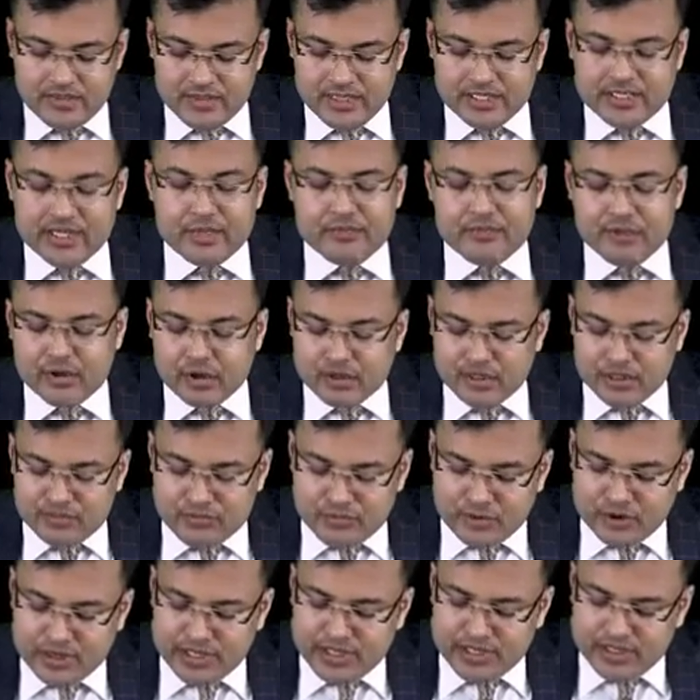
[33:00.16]
Means
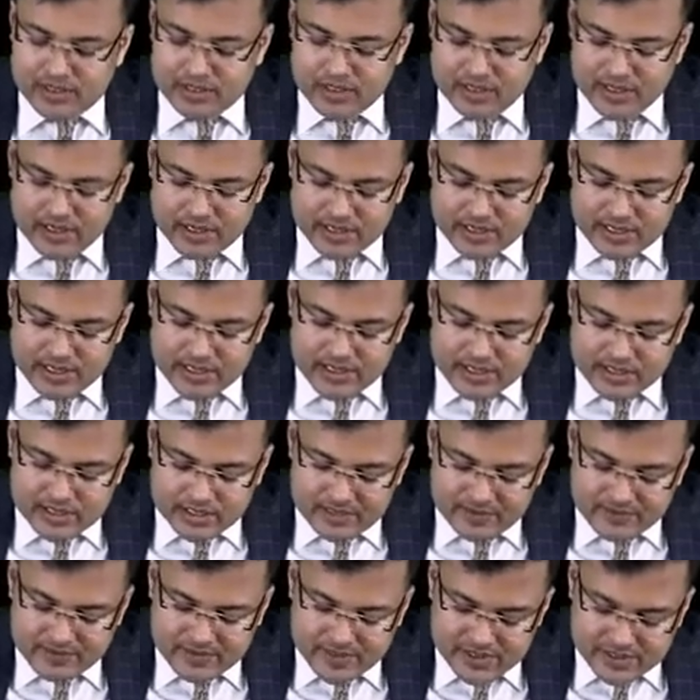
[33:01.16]
important point,
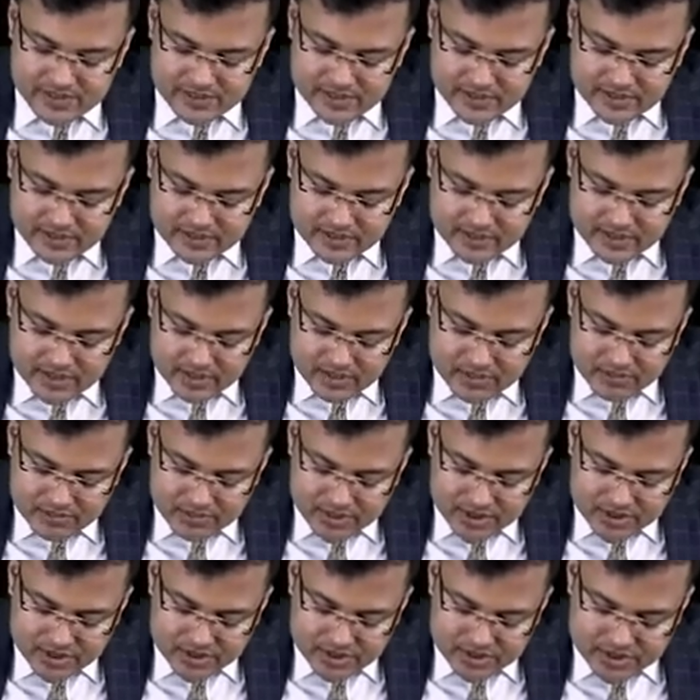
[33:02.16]
clinical features,
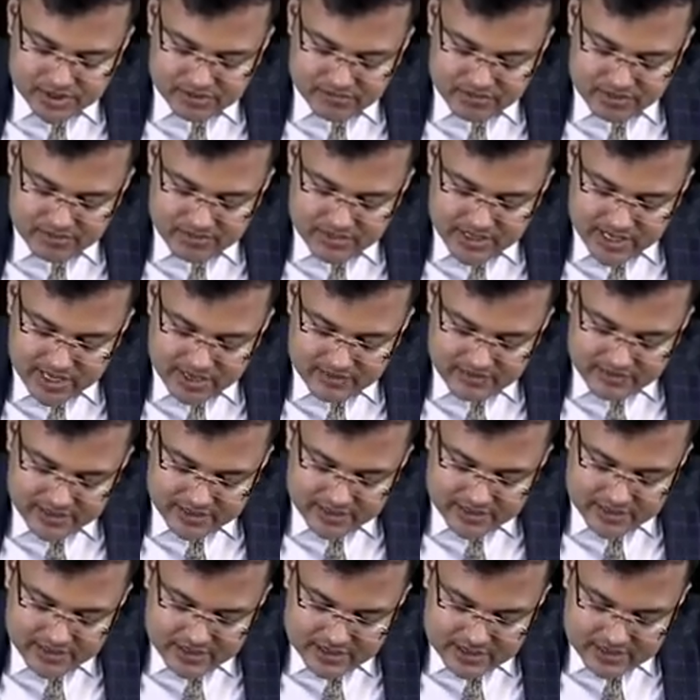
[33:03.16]
patients will be
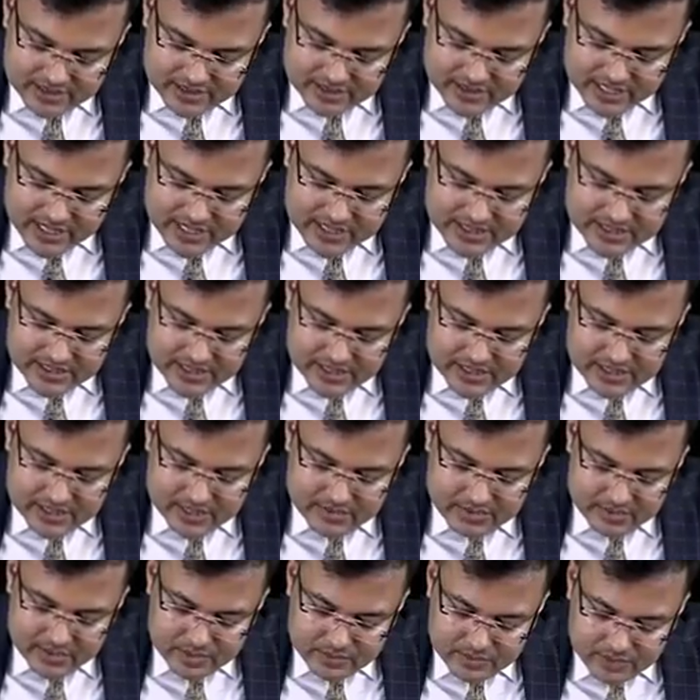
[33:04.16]
having signs and
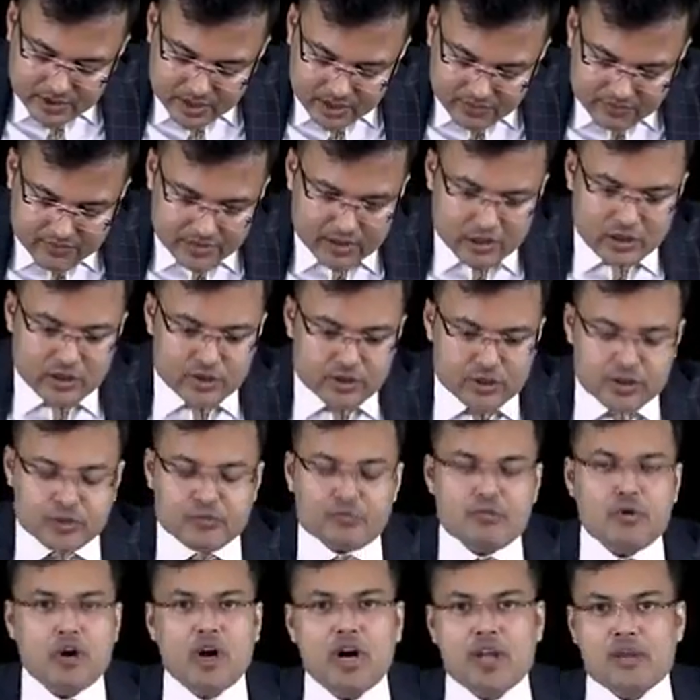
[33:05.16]
symptoms of
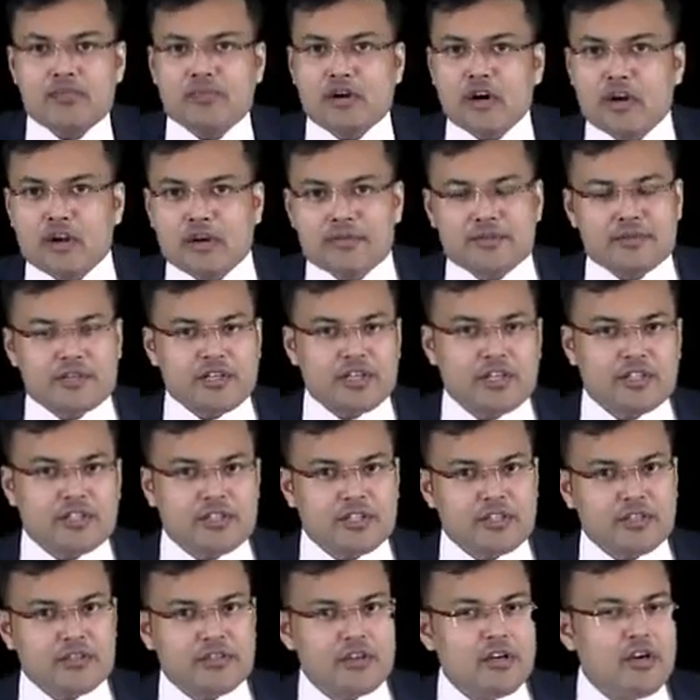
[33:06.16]
small bowel
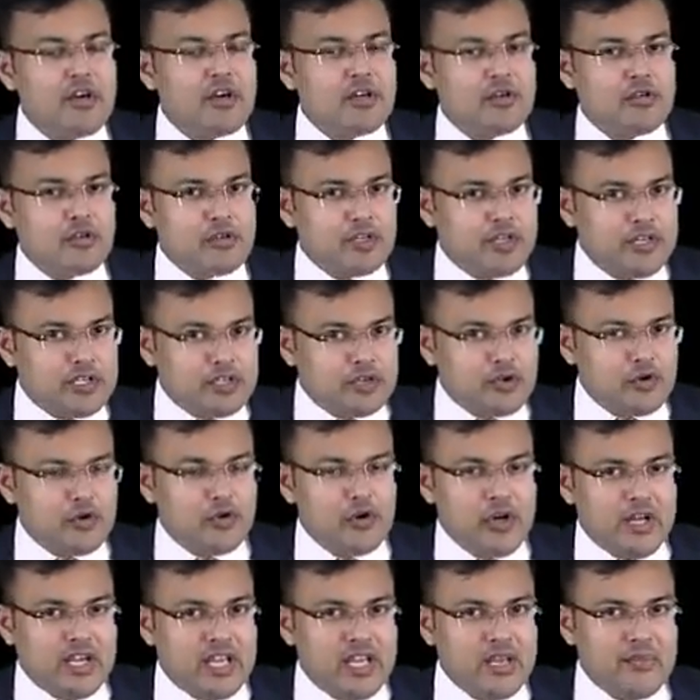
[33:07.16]
obstruction. So there is
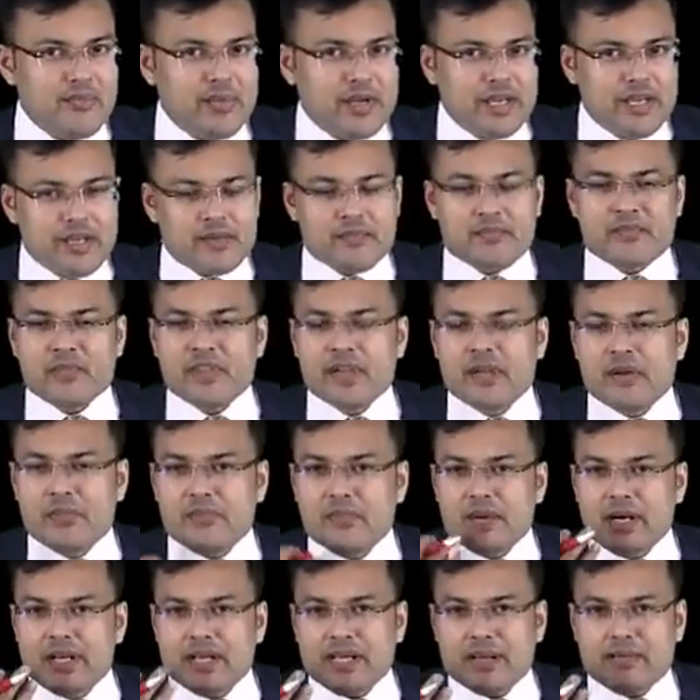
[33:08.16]
colicky pain,
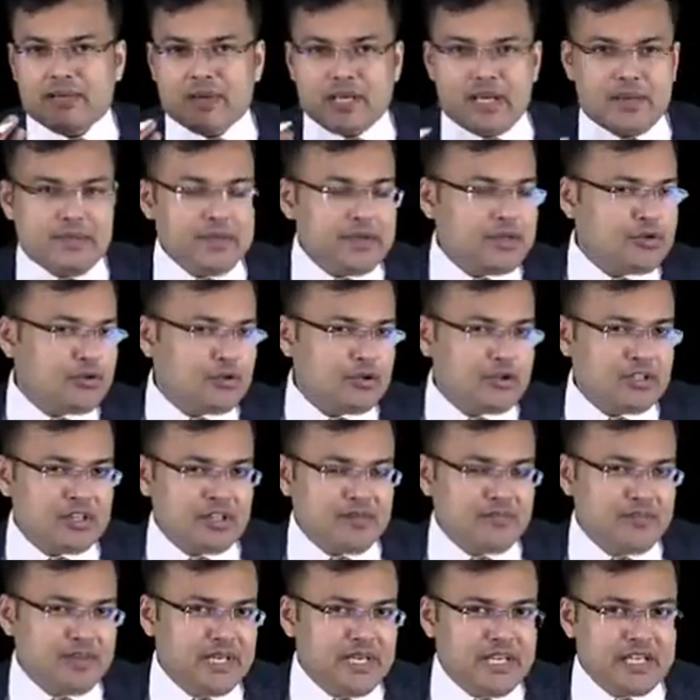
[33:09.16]
multiple episodes
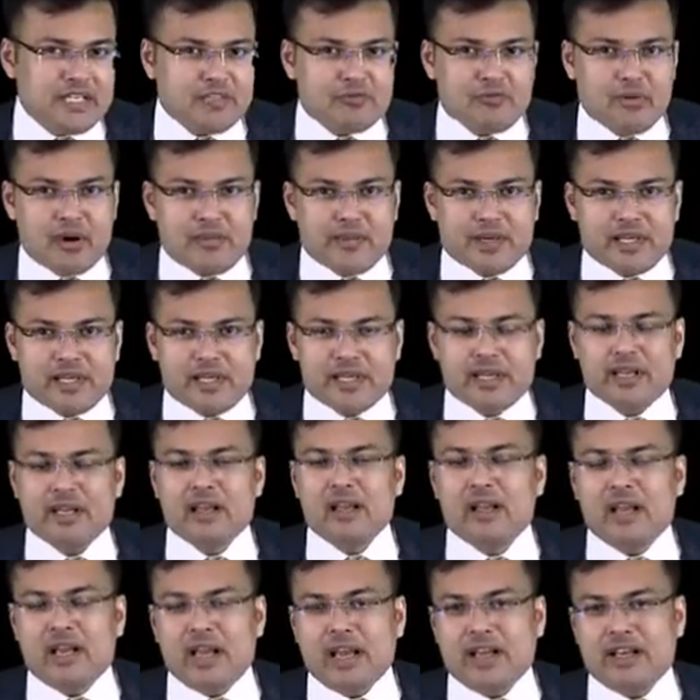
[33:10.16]
of bilious vomiting,
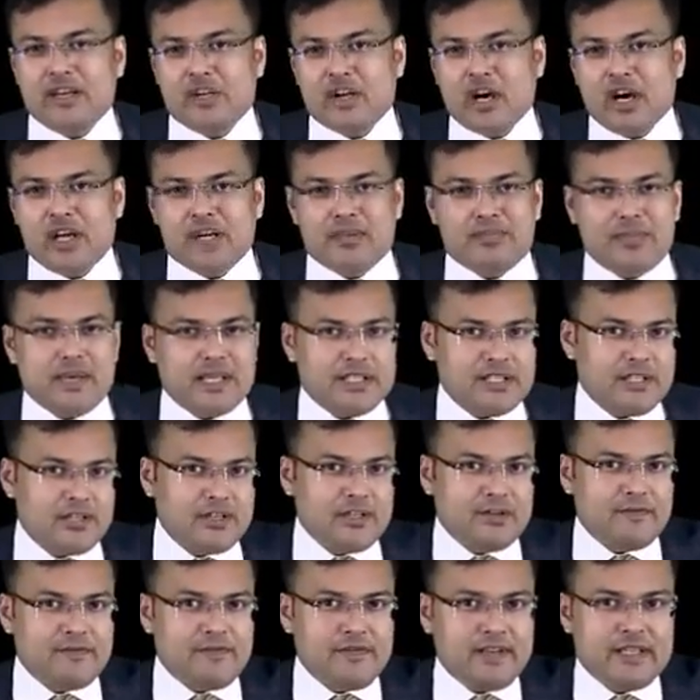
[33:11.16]
and
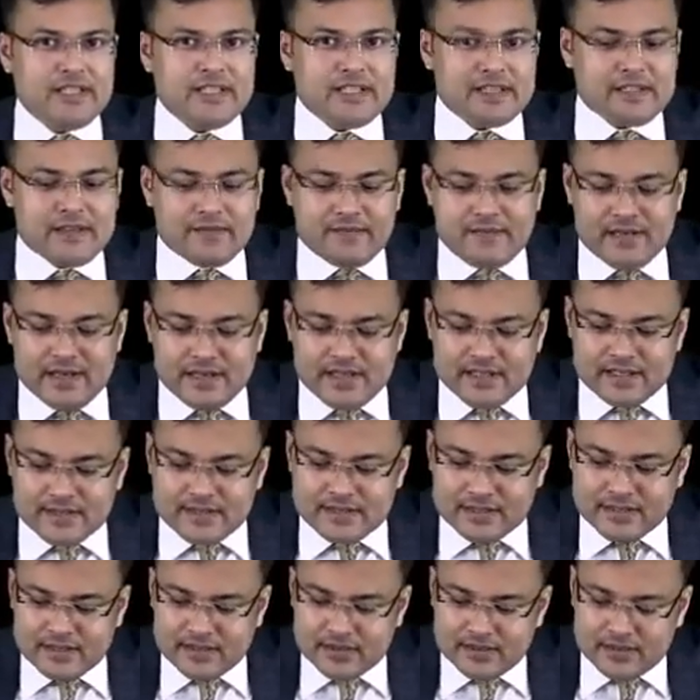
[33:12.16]
non-passage of feces and
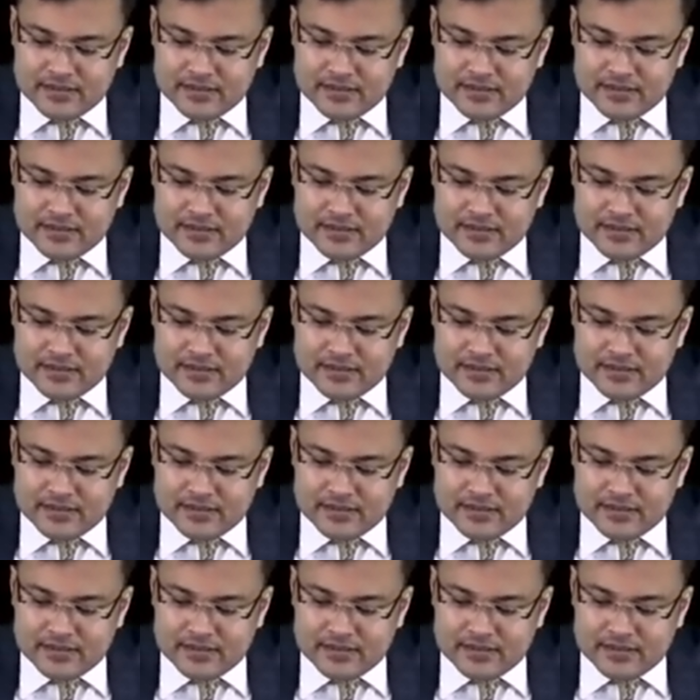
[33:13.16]
flatus.